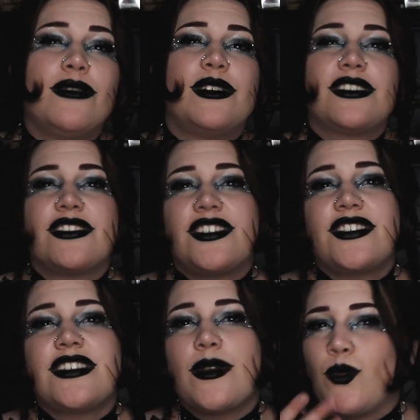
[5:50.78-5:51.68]
which was
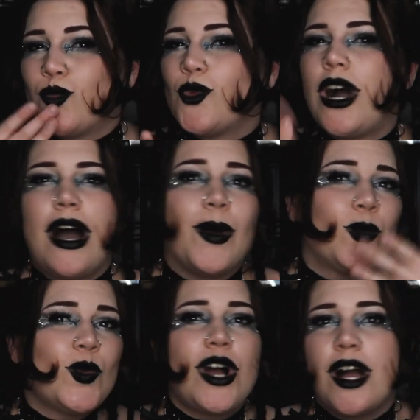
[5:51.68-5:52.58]
just like mwah,
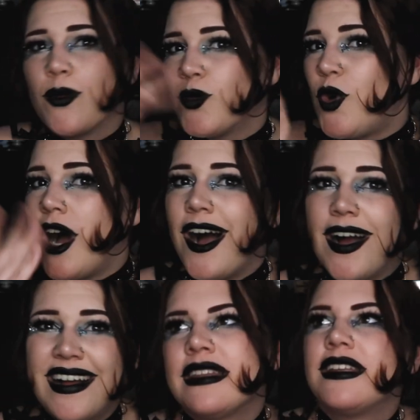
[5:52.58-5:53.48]
mwah,
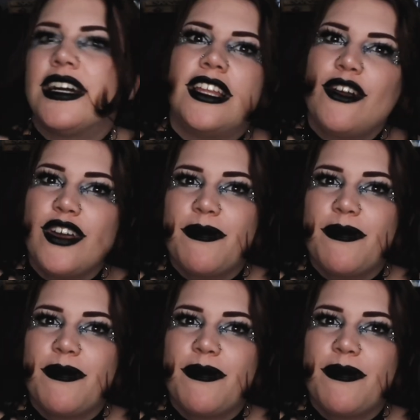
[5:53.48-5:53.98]
mwah. Along